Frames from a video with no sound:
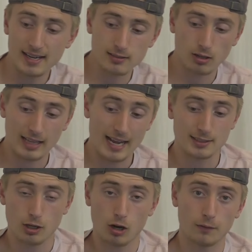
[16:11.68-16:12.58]
is our last
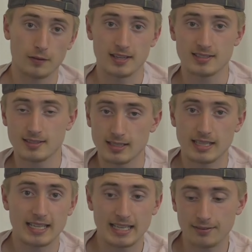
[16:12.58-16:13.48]
card for this
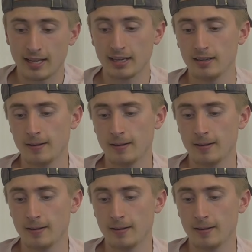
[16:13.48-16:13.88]
evening.